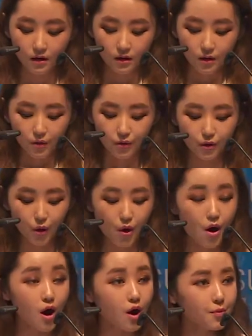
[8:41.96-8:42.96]
With no
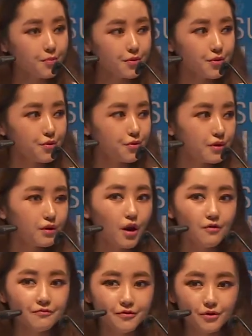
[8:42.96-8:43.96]
hope, with no
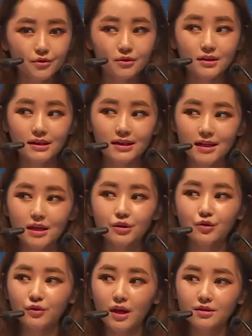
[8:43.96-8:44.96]
food, in
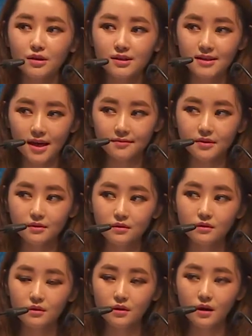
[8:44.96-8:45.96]
2007,
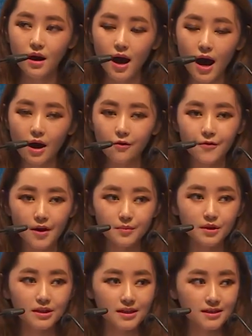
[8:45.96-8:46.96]
our
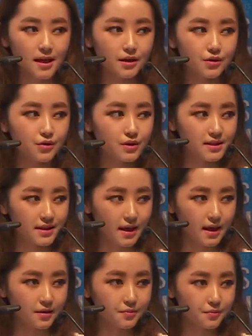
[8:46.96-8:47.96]
family decided to
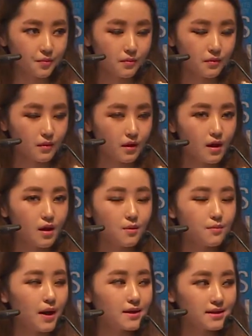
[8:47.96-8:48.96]
escape.
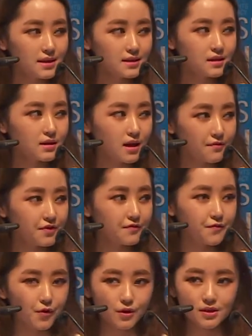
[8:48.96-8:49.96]
My sister left
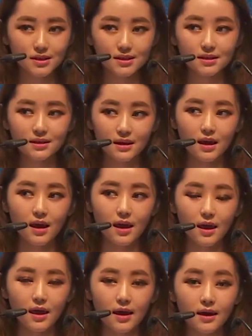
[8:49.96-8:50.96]
first,
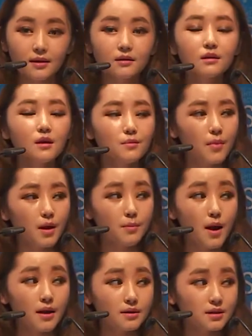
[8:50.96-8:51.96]
and my
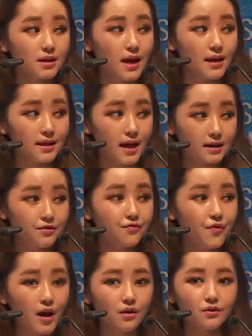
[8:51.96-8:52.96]
mother and I
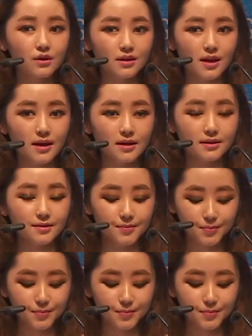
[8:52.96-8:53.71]
followed later.